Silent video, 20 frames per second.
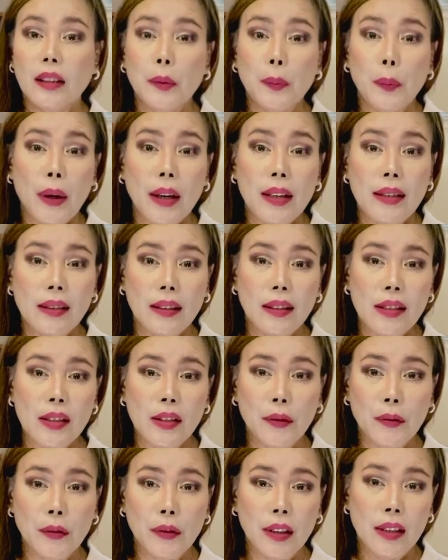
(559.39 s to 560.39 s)

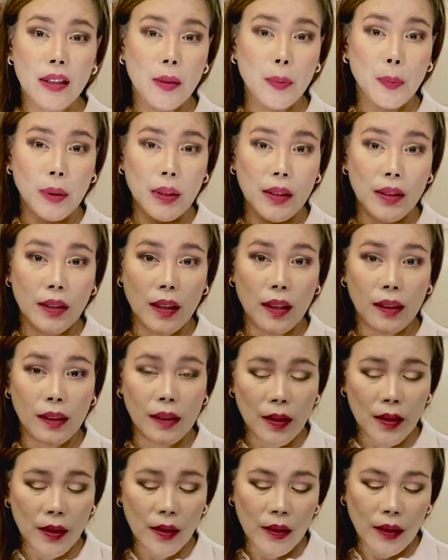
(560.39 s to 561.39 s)
Prices of these
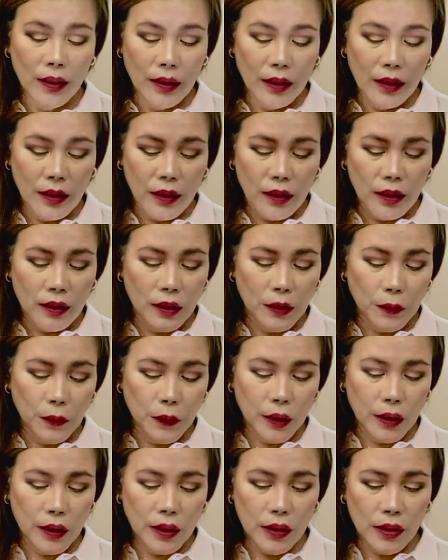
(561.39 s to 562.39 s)
pieces: the
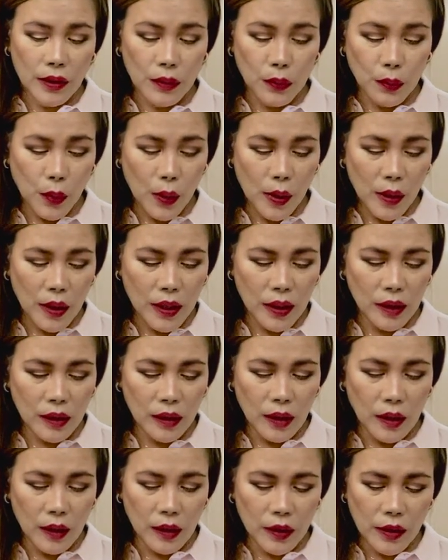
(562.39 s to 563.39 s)
first one
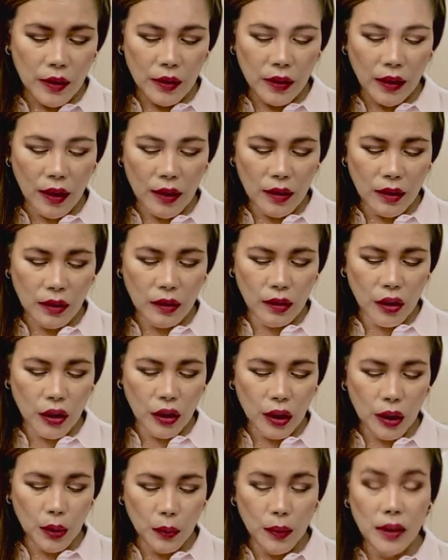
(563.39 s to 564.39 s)
is the
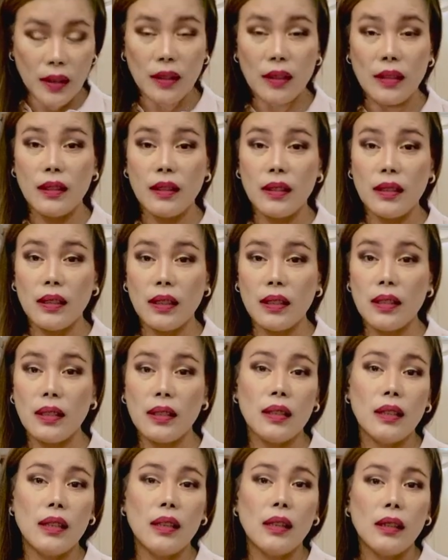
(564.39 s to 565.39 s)
SLG, which is the
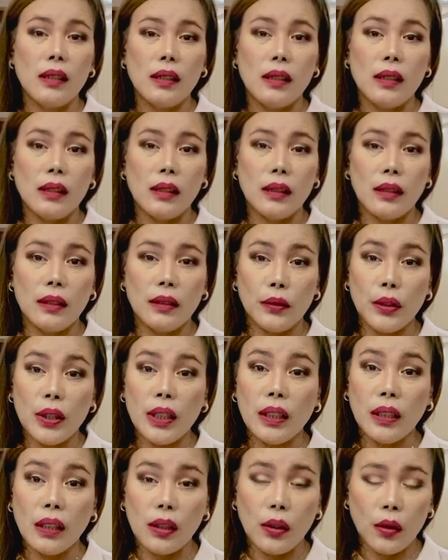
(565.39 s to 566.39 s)
6
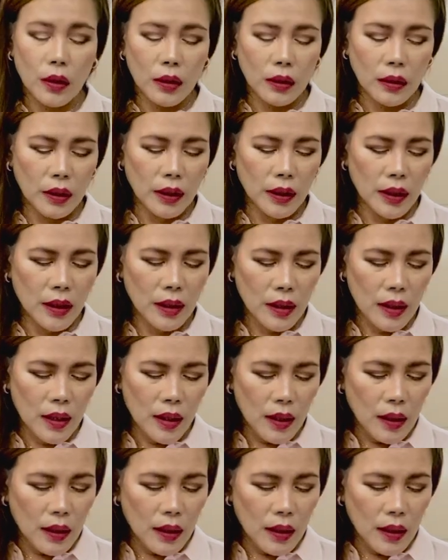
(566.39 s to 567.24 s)
ring key holder.